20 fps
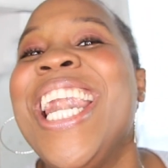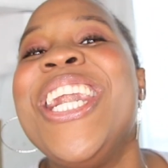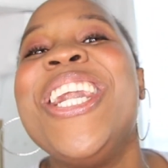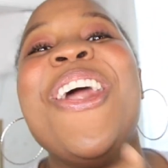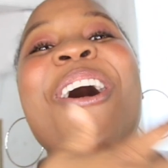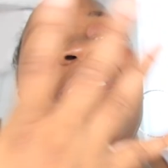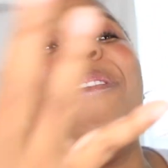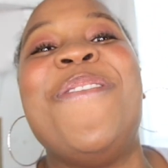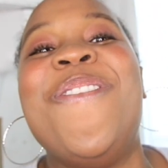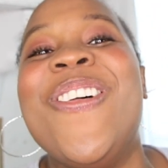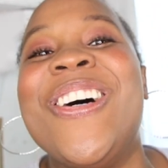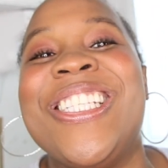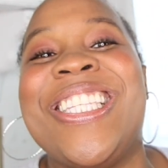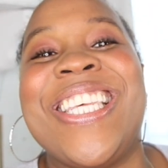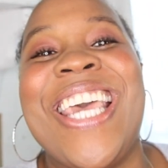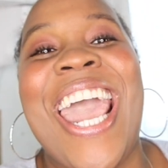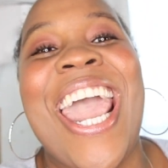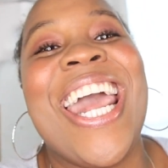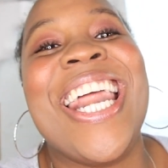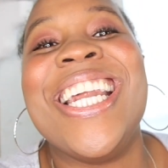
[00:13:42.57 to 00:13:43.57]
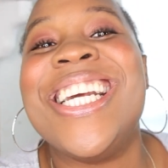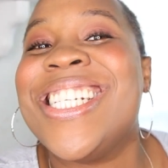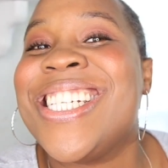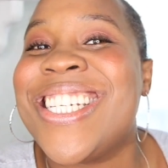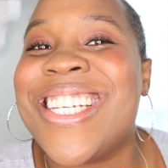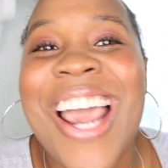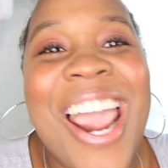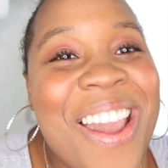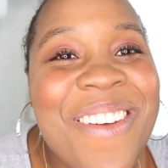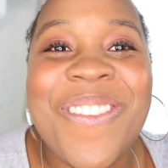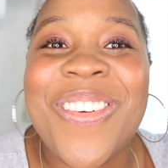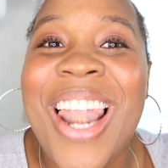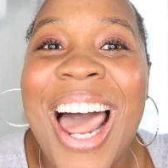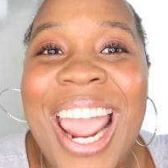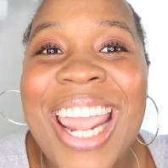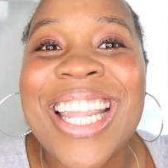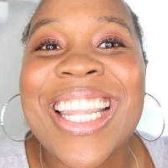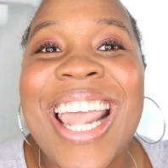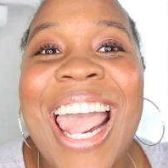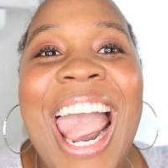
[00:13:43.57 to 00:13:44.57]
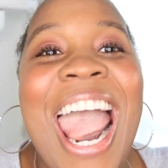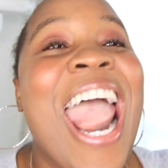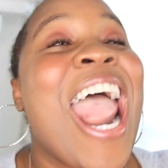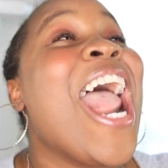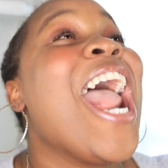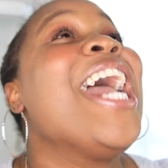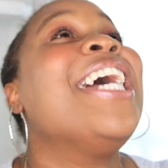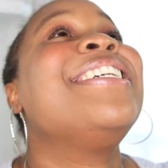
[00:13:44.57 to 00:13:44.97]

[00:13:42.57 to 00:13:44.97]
No one's head is shaped like that.